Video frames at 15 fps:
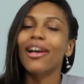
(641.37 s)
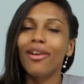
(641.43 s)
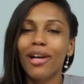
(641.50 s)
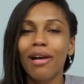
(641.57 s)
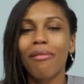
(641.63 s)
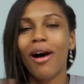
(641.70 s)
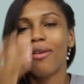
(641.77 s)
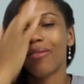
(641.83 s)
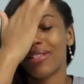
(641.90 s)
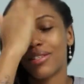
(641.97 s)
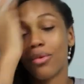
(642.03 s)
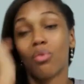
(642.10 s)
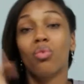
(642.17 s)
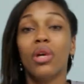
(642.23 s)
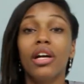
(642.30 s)
They gonna come out with
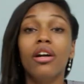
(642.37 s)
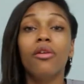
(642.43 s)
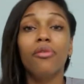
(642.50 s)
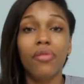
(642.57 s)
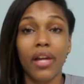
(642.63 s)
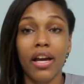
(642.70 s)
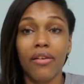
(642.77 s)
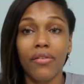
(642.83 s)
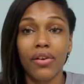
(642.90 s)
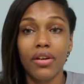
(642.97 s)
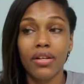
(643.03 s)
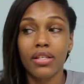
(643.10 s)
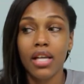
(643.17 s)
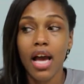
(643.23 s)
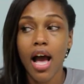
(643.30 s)
some weird
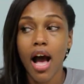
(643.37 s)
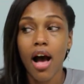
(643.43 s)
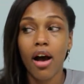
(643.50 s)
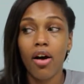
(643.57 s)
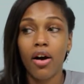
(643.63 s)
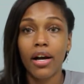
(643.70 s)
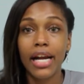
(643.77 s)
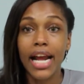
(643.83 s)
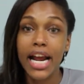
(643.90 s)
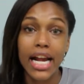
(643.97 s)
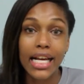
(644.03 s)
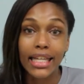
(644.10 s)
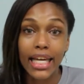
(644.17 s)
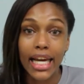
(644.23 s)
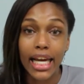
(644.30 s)
flavors on
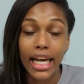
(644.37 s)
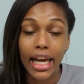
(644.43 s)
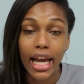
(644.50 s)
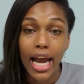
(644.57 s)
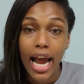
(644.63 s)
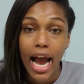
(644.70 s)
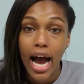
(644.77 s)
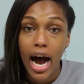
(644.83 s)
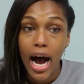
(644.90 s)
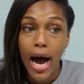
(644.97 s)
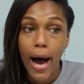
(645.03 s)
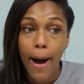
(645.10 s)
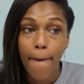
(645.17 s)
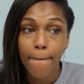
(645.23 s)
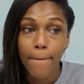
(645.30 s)
anything.
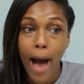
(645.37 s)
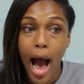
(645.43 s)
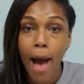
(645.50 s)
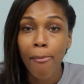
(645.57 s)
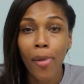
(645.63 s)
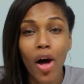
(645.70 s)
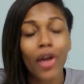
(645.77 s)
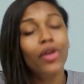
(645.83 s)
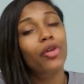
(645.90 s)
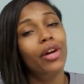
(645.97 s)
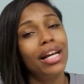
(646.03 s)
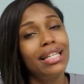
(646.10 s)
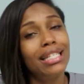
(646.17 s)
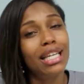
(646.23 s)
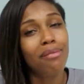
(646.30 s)
I bought
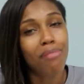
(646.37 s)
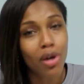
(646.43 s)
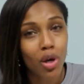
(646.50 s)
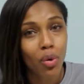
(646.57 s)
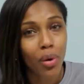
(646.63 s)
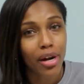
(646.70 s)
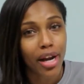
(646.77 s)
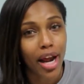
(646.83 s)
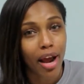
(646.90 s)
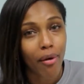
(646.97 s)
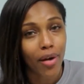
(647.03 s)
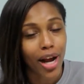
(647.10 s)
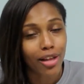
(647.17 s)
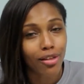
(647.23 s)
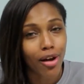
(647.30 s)
green tea milk one
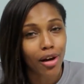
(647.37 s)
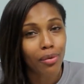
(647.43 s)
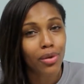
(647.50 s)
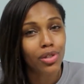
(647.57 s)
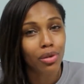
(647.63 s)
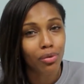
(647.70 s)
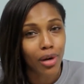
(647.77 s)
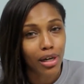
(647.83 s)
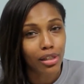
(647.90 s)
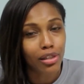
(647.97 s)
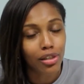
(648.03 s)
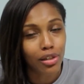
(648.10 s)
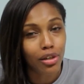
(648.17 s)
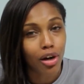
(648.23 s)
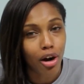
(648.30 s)
day when I thought it was a
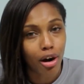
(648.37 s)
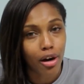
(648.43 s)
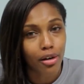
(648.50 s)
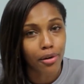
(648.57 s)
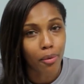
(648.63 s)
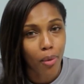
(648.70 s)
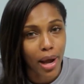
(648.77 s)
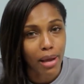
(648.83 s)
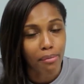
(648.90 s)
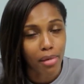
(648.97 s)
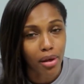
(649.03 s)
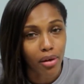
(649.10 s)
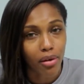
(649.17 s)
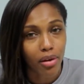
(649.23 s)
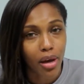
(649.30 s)
regular little carton of white
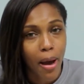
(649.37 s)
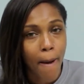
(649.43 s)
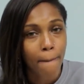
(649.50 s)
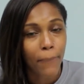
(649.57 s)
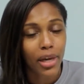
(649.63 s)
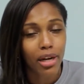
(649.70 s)
milk,